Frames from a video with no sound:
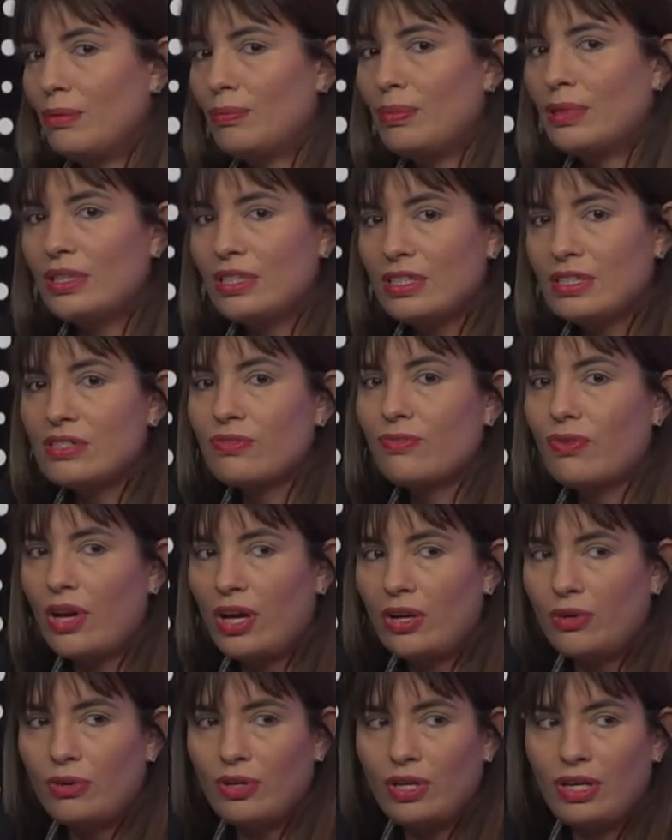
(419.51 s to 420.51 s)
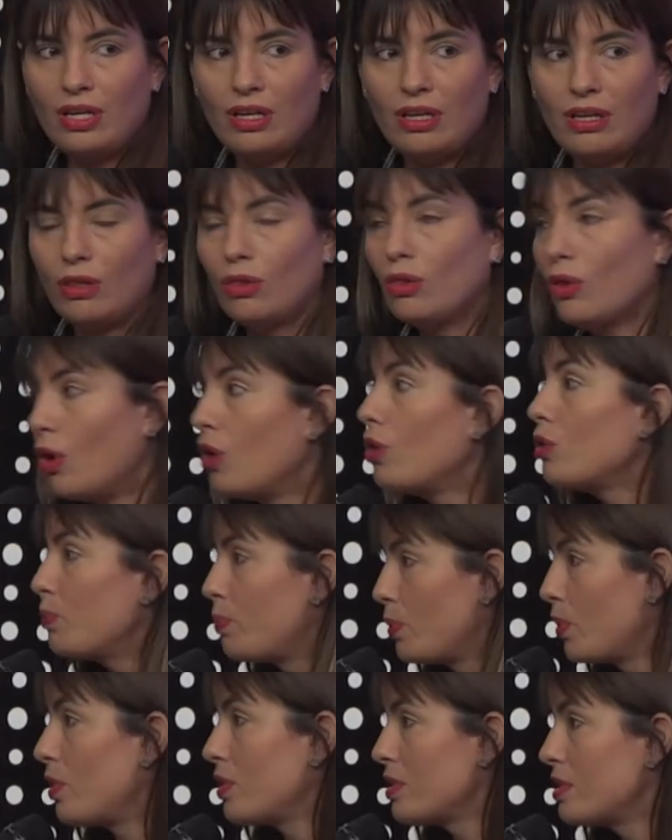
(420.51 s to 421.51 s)
but it's very long
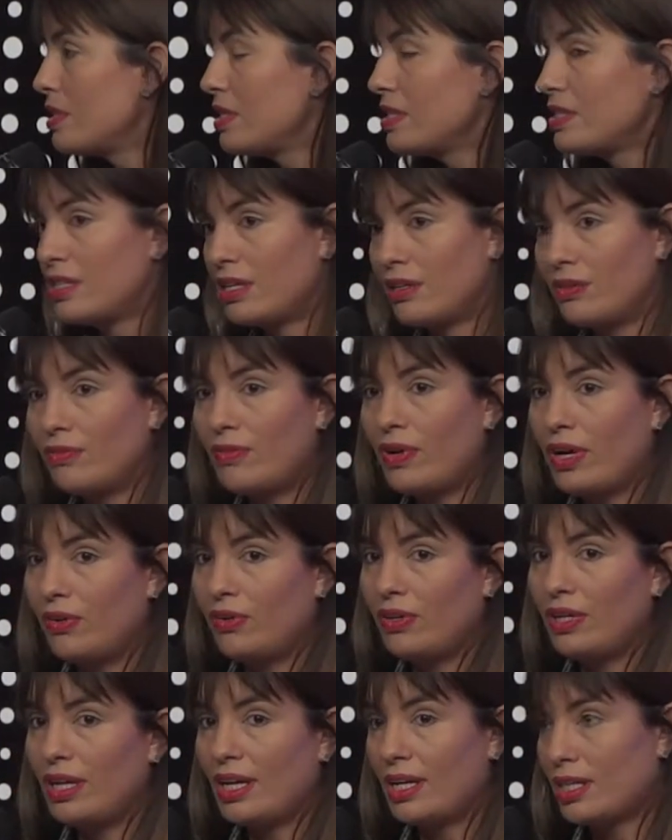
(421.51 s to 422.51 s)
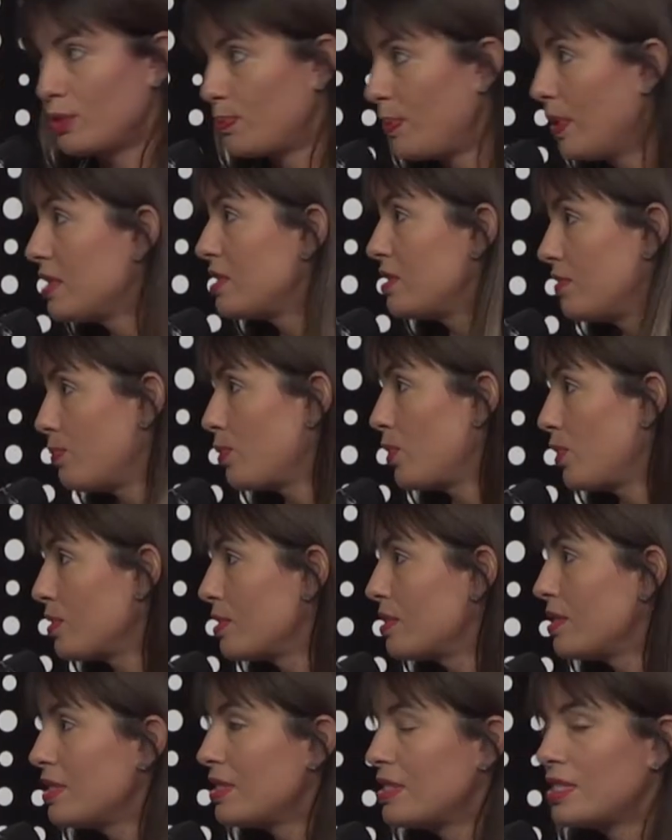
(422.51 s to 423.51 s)
process and very expensive
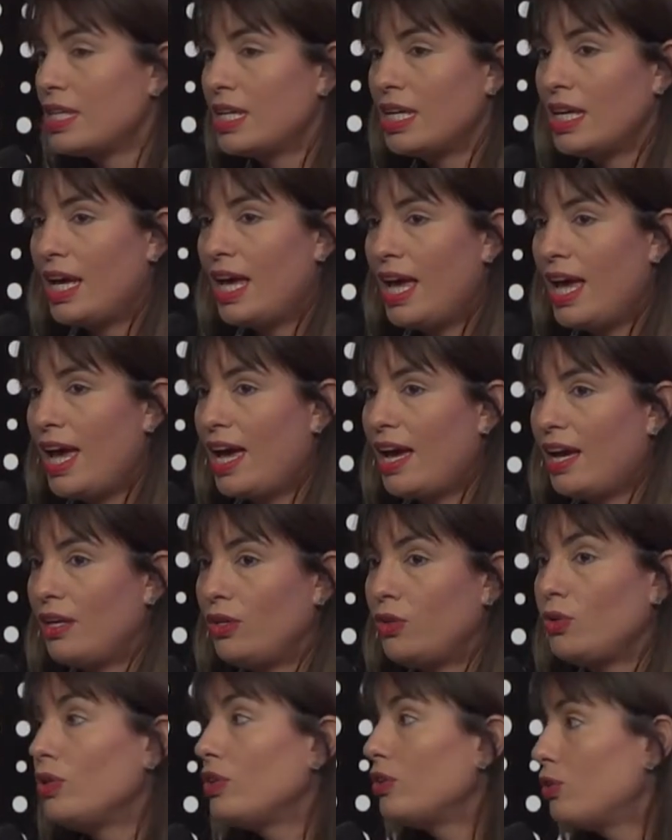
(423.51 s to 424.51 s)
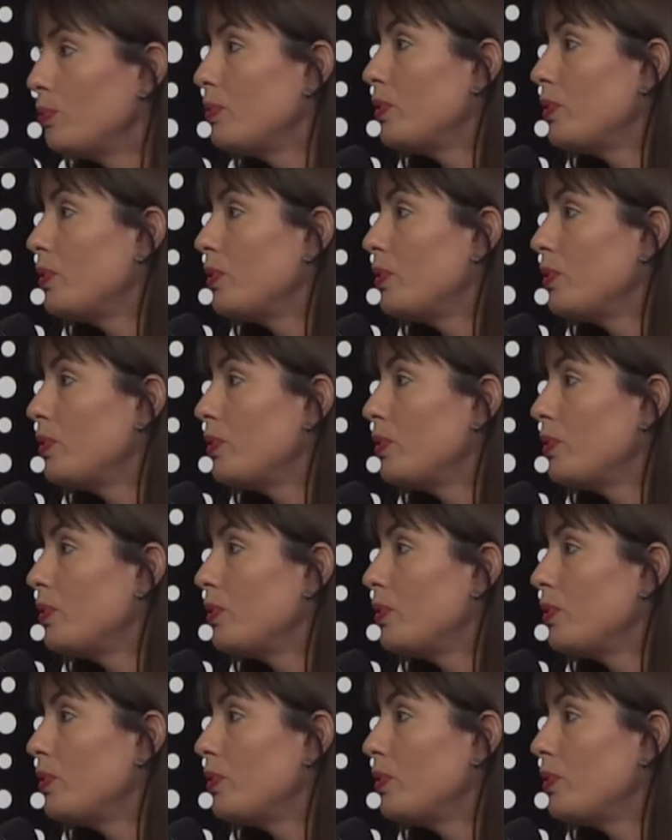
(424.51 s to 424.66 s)
process, and you need to be